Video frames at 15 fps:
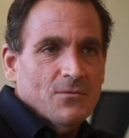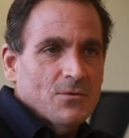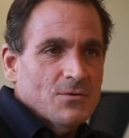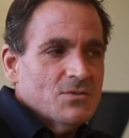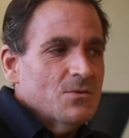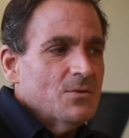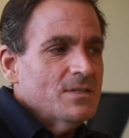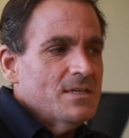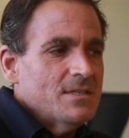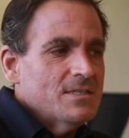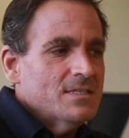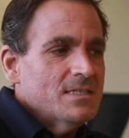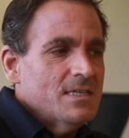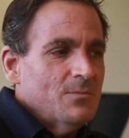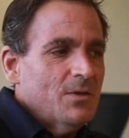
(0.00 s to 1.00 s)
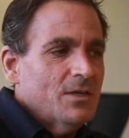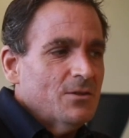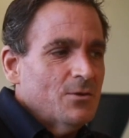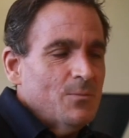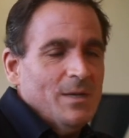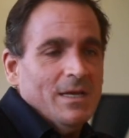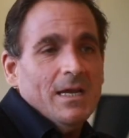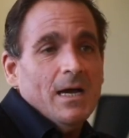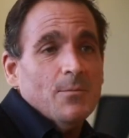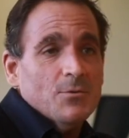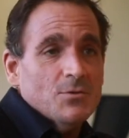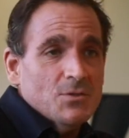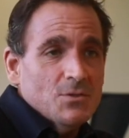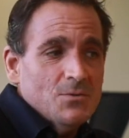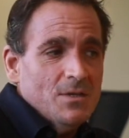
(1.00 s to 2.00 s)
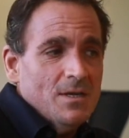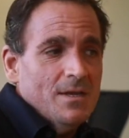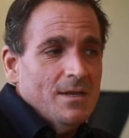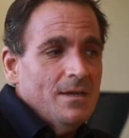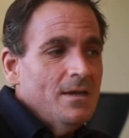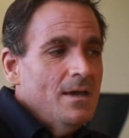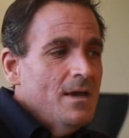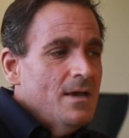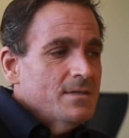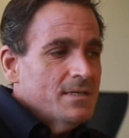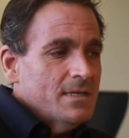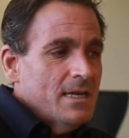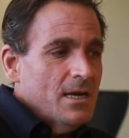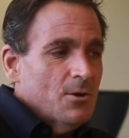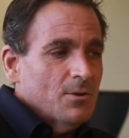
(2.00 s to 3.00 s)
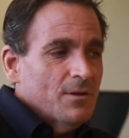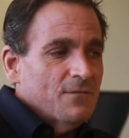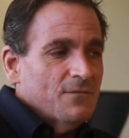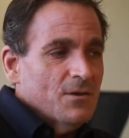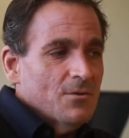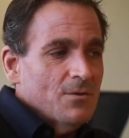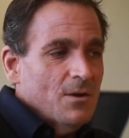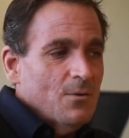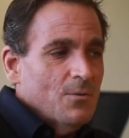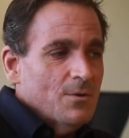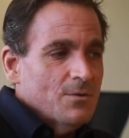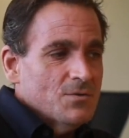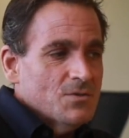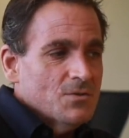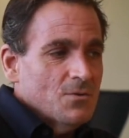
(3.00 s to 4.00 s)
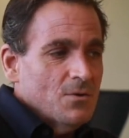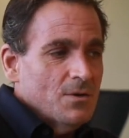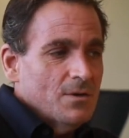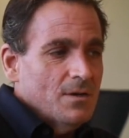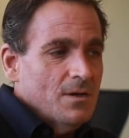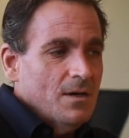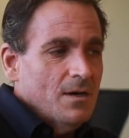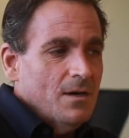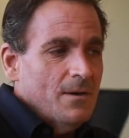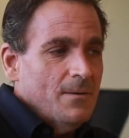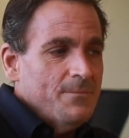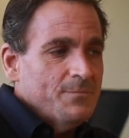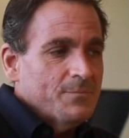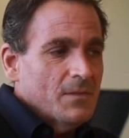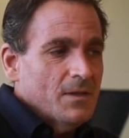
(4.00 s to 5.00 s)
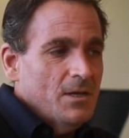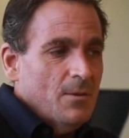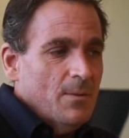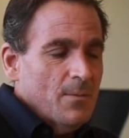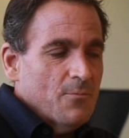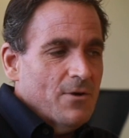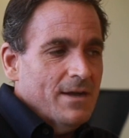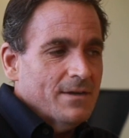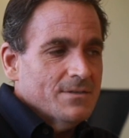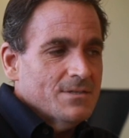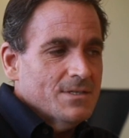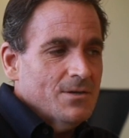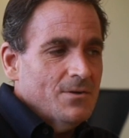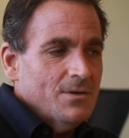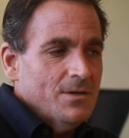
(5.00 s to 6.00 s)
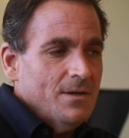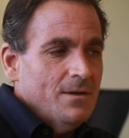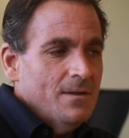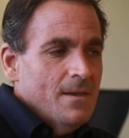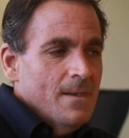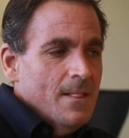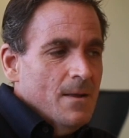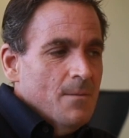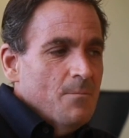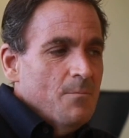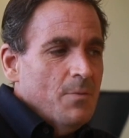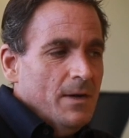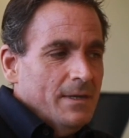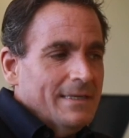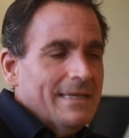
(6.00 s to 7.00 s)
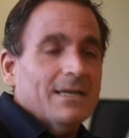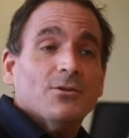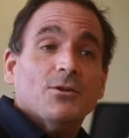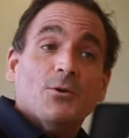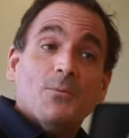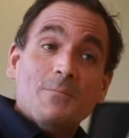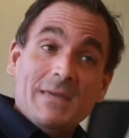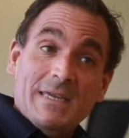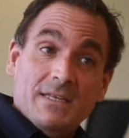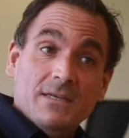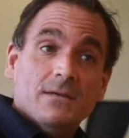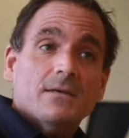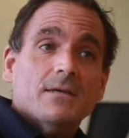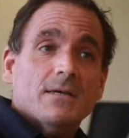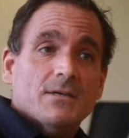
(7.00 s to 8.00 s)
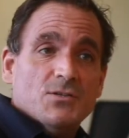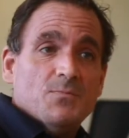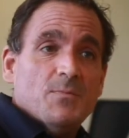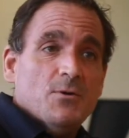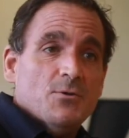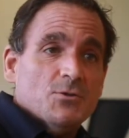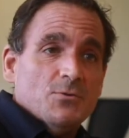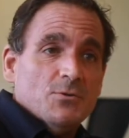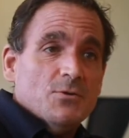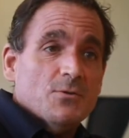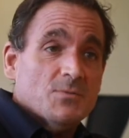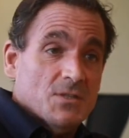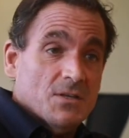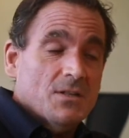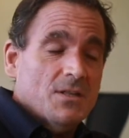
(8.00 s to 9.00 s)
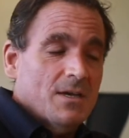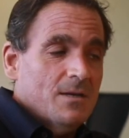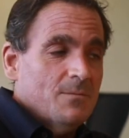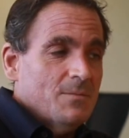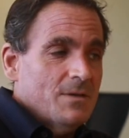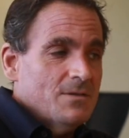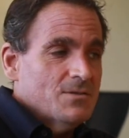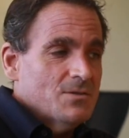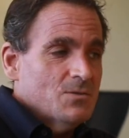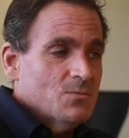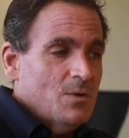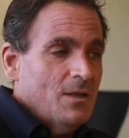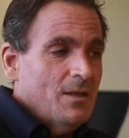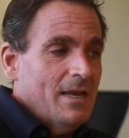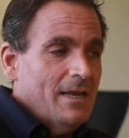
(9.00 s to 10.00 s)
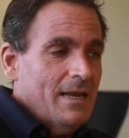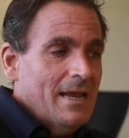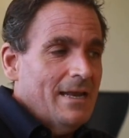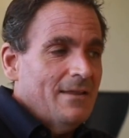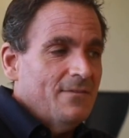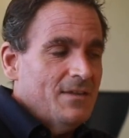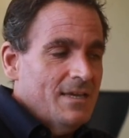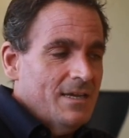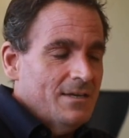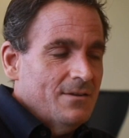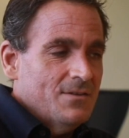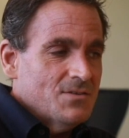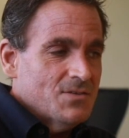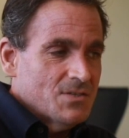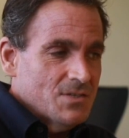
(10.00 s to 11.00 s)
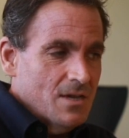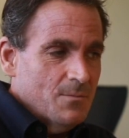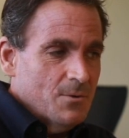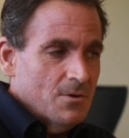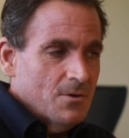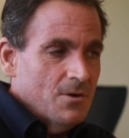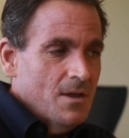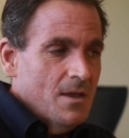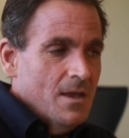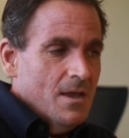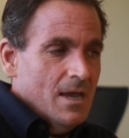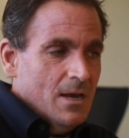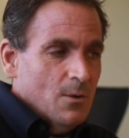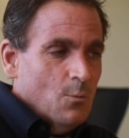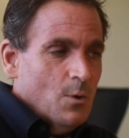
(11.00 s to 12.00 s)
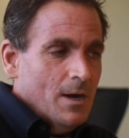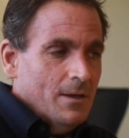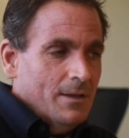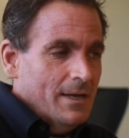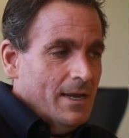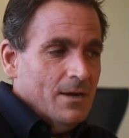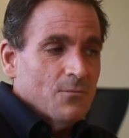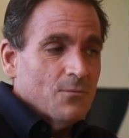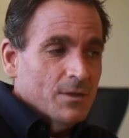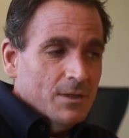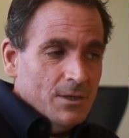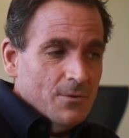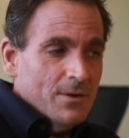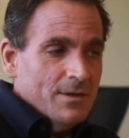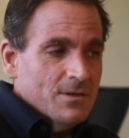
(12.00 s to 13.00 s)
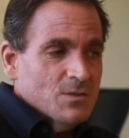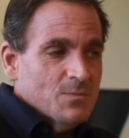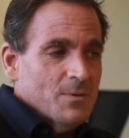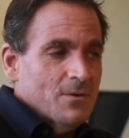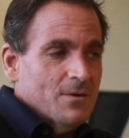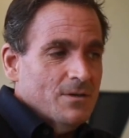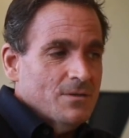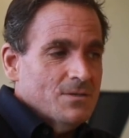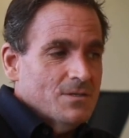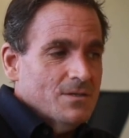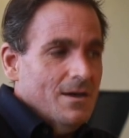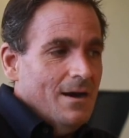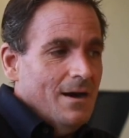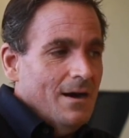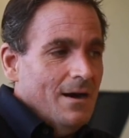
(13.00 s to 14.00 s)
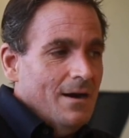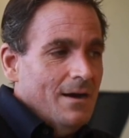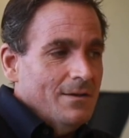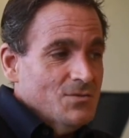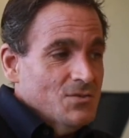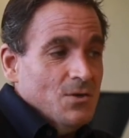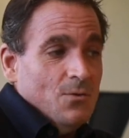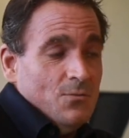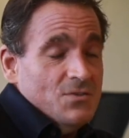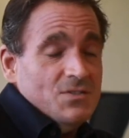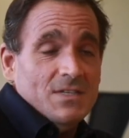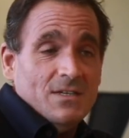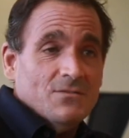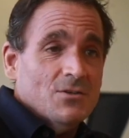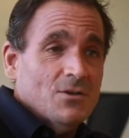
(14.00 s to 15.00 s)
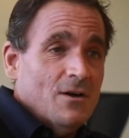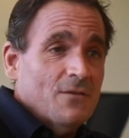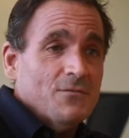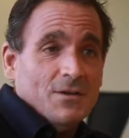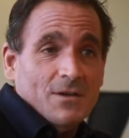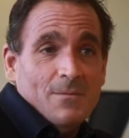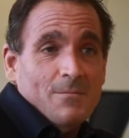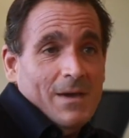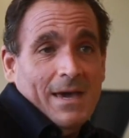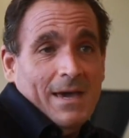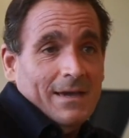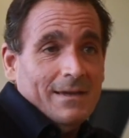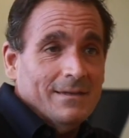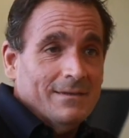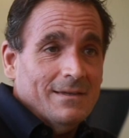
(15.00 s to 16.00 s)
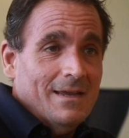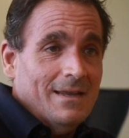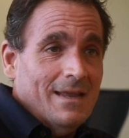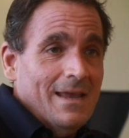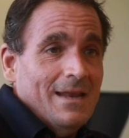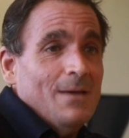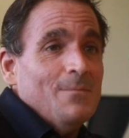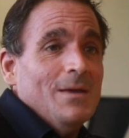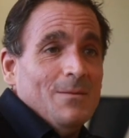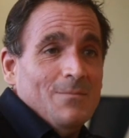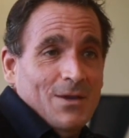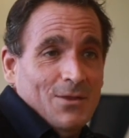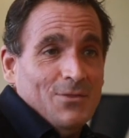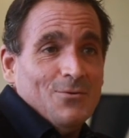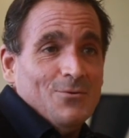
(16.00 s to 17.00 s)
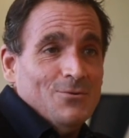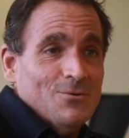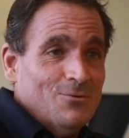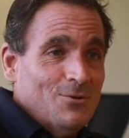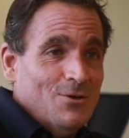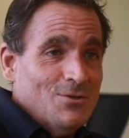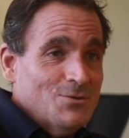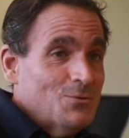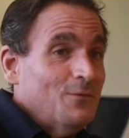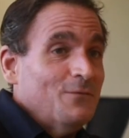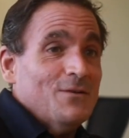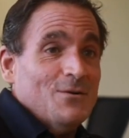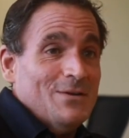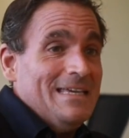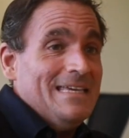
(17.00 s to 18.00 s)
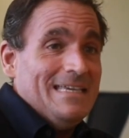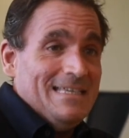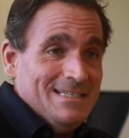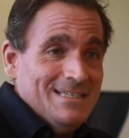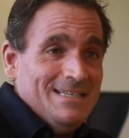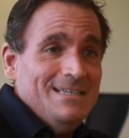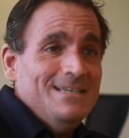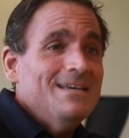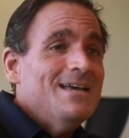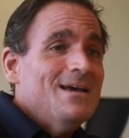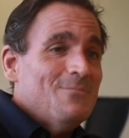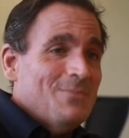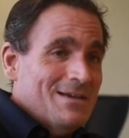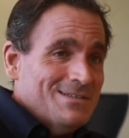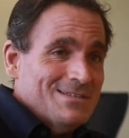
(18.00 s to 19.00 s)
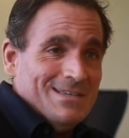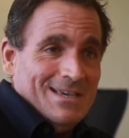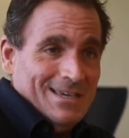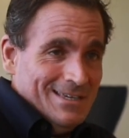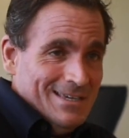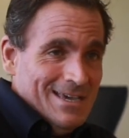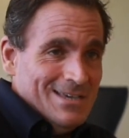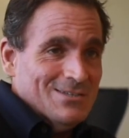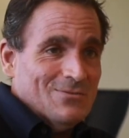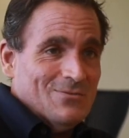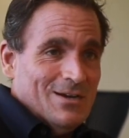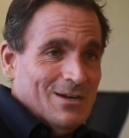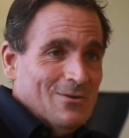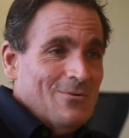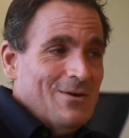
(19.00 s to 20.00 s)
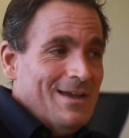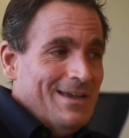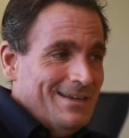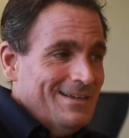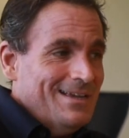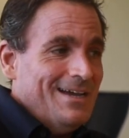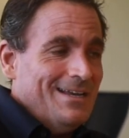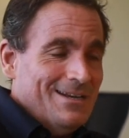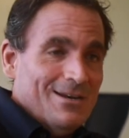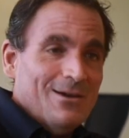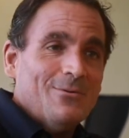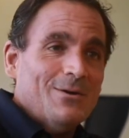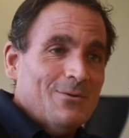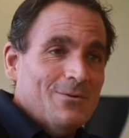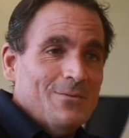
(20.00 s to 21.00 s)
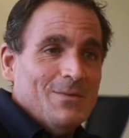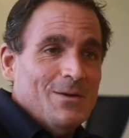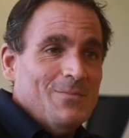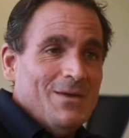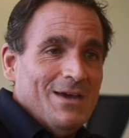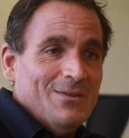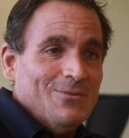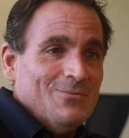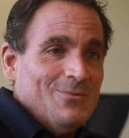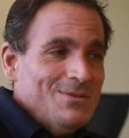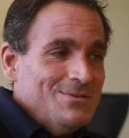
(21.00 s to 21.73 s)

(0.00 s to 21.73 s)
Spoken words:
forth. So it seemed like there'd be an opportunity to not only figure out where to start, you know, my practice area, but get a little media exposure in terms of the client base as well. And at the end of the summer at Weil, I'd had a really great experience, so received an offer to come back. And I made my third year in law school very easy by saying yes right away and kind of knowing what my path